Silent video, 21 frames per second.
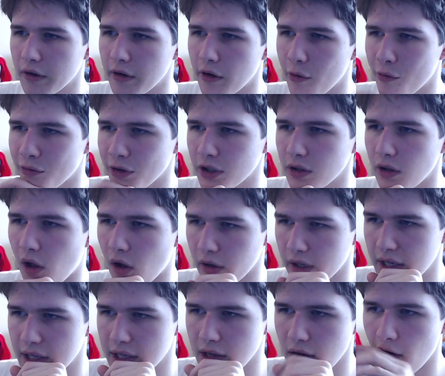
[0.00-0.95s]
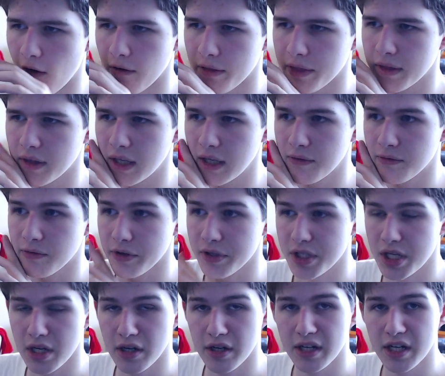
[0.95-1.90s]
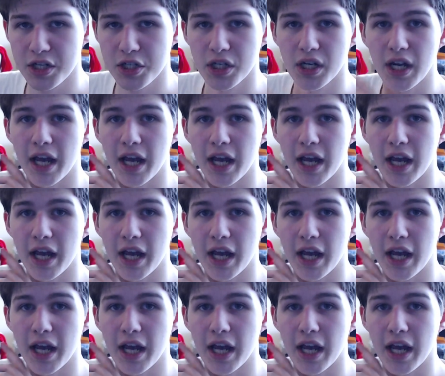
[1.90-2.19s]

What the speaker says: overclocking on the Frontier Edition,